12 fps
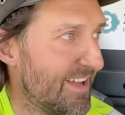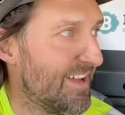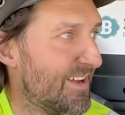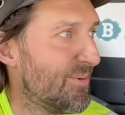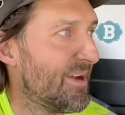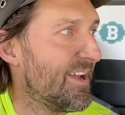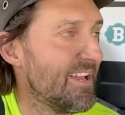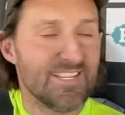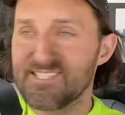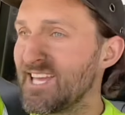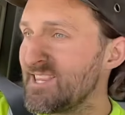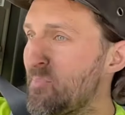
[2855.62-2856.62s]
we're,
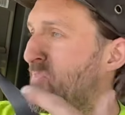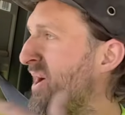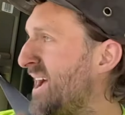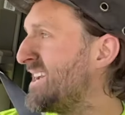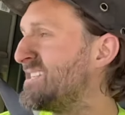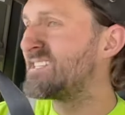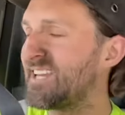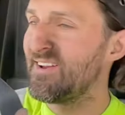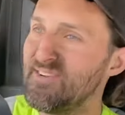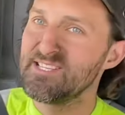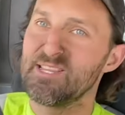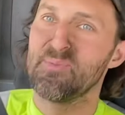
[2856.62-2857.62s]
instead of paying to get
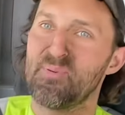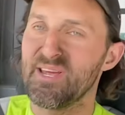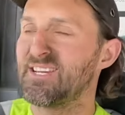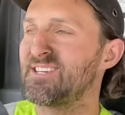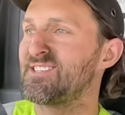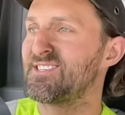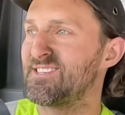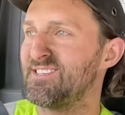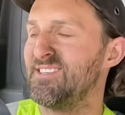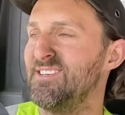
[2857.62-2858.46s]
rid of the bricks,